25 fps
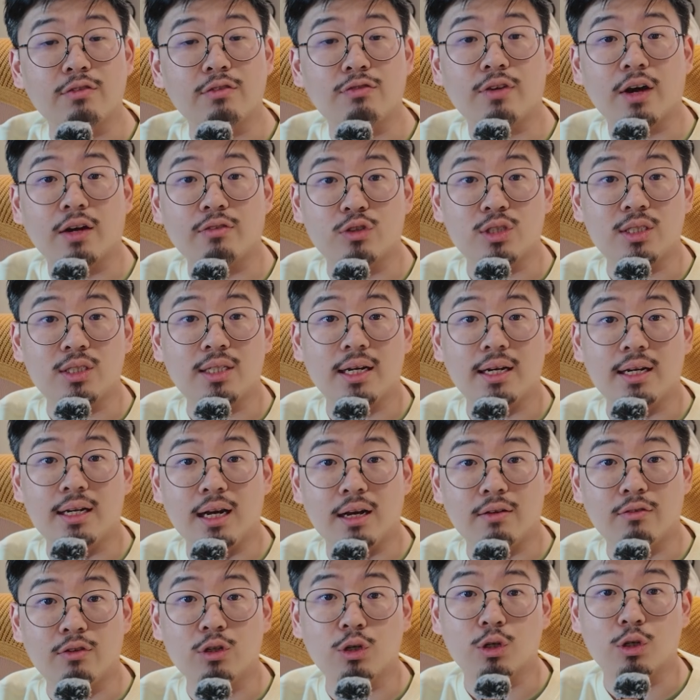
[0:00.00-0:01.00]
set 5 to set
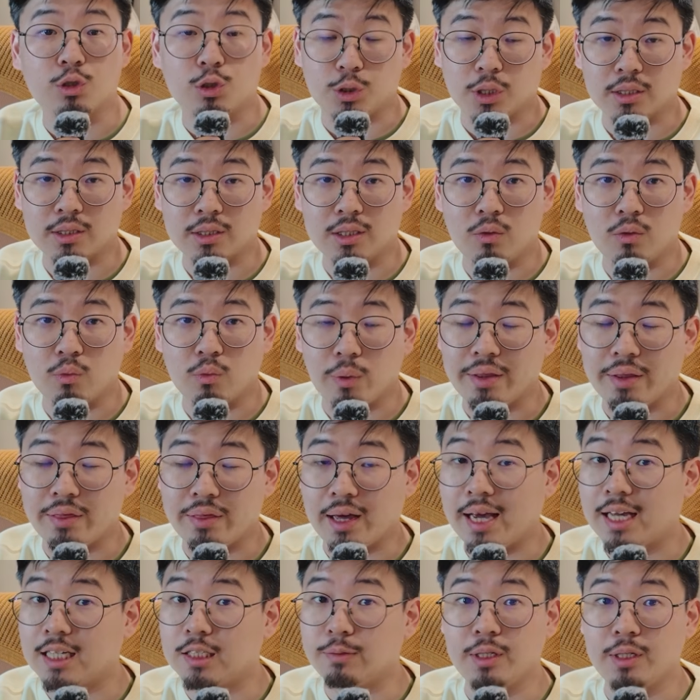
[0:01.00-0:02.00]
11 constructed, where
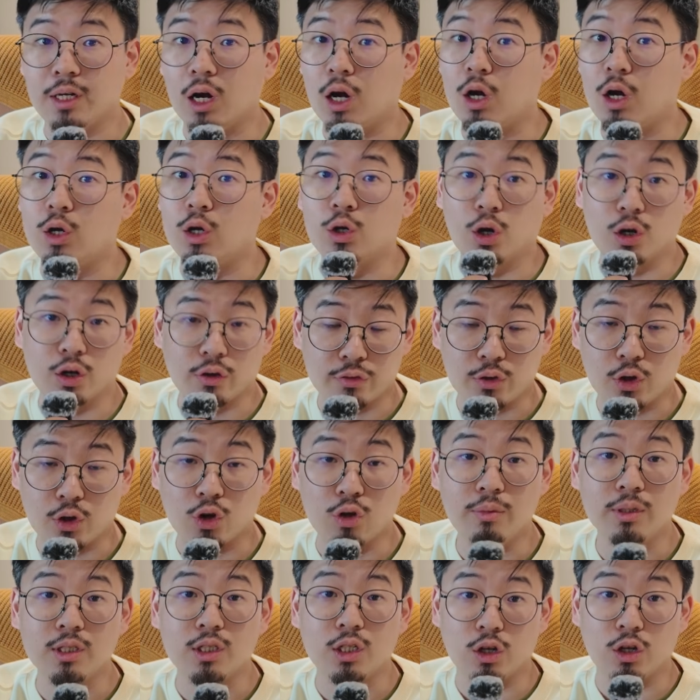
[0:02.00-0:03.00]
there has been a lot of
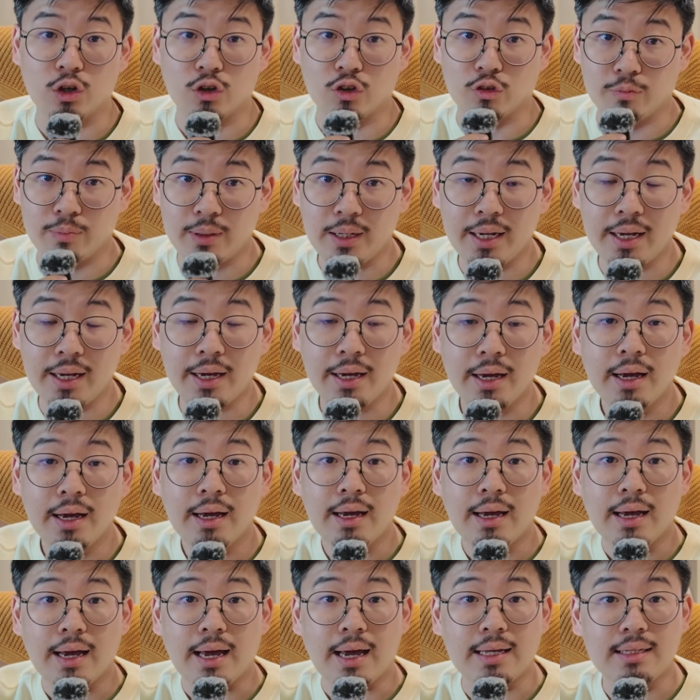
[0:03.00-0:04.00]
tournaments, a lot of play,
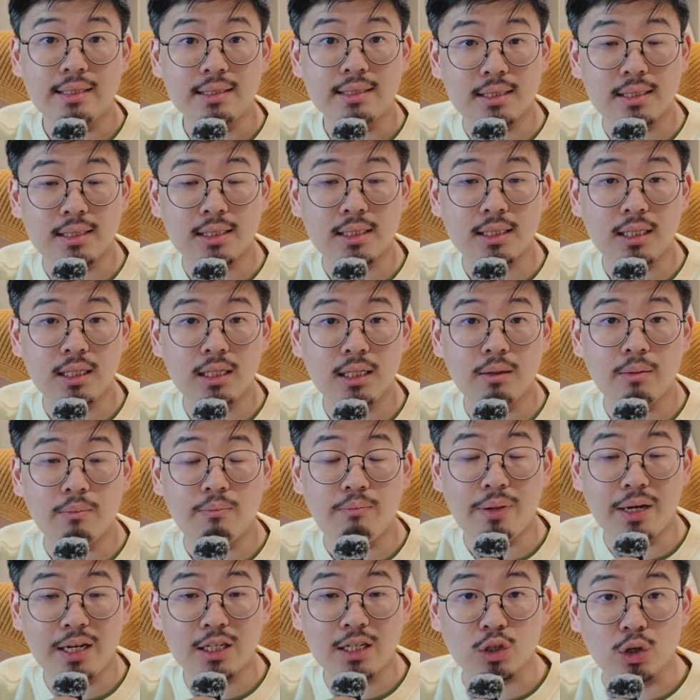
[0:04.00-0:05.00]
and see
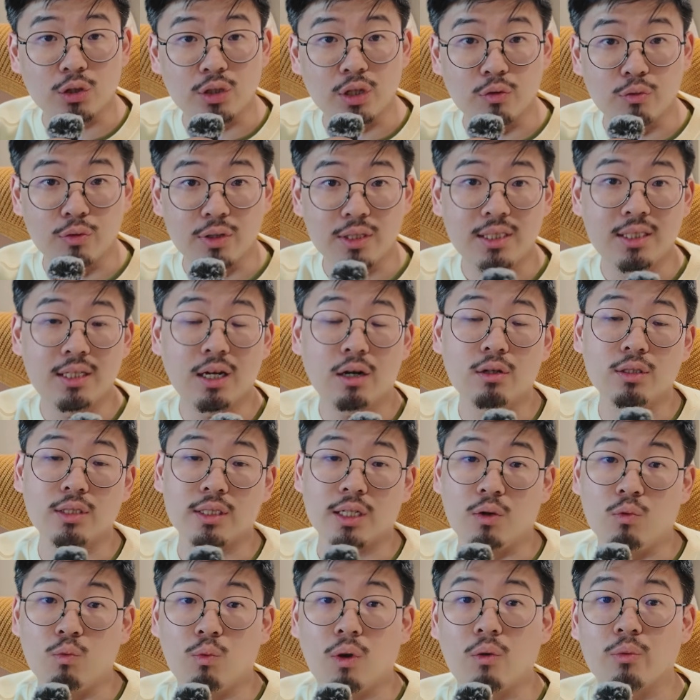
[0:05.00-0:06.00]
based on the
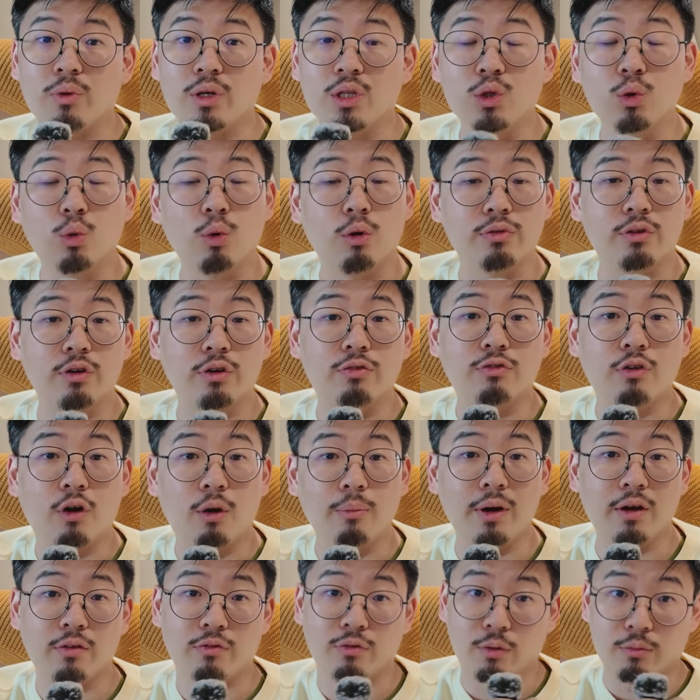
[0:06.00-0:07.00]
results and what we know of the
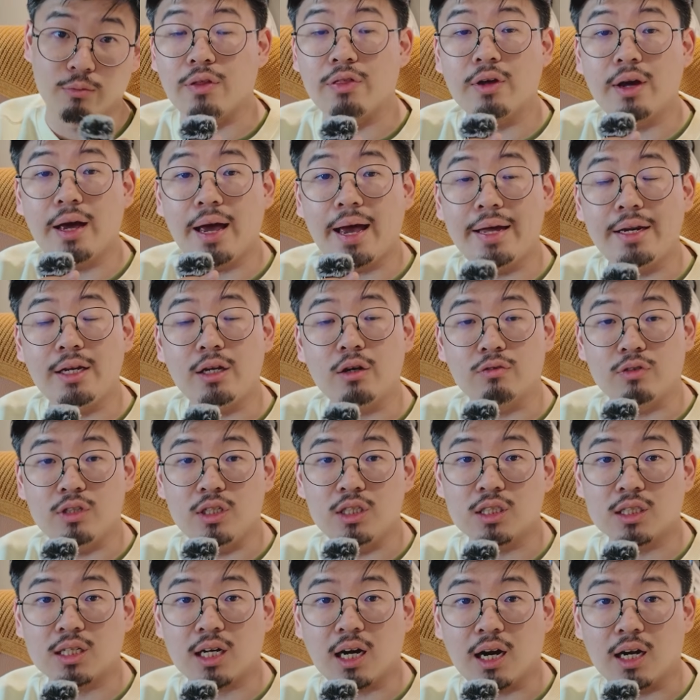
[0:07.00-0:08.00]
format, whether any of
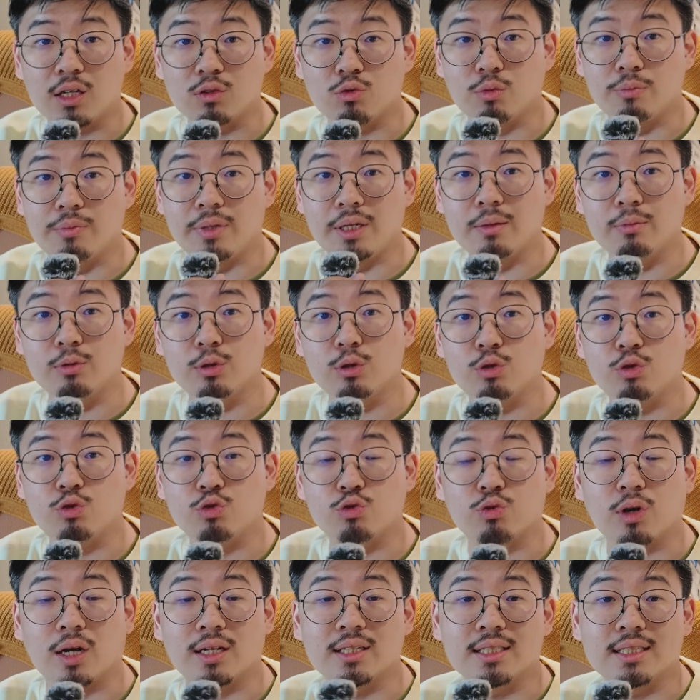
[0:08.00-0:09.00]
these cards would be able to
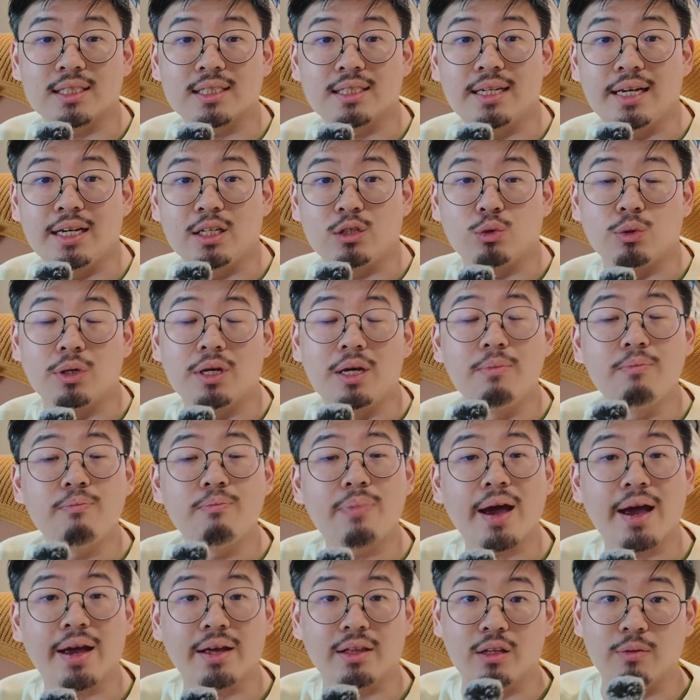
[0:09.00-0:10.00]
translate to
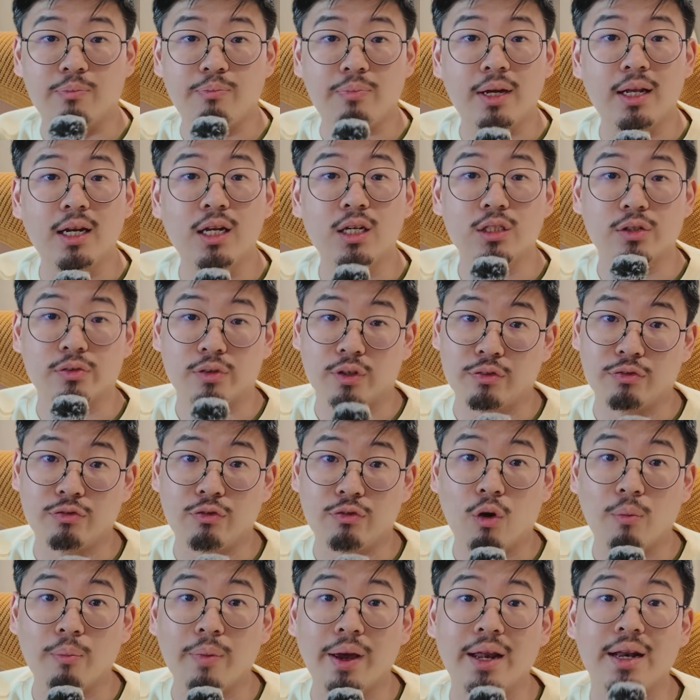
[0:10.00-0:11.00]
impact the pillars of the
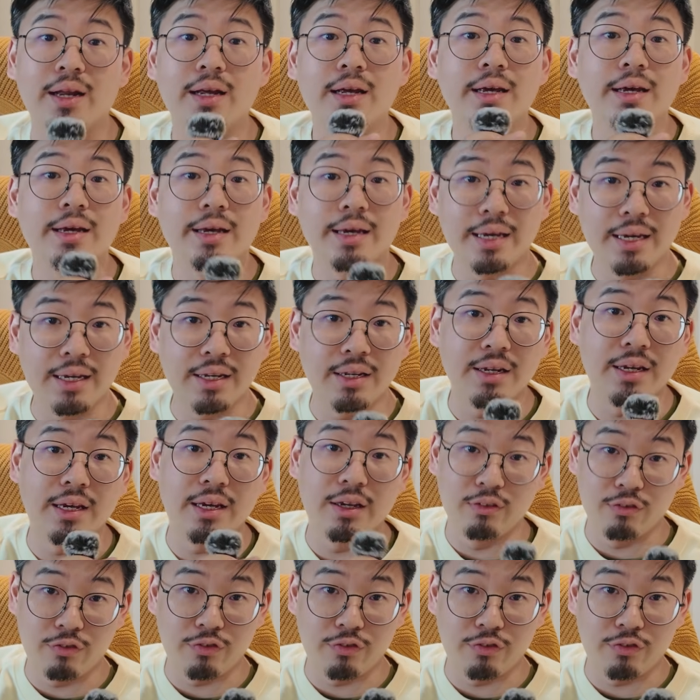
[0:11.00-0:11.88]
format in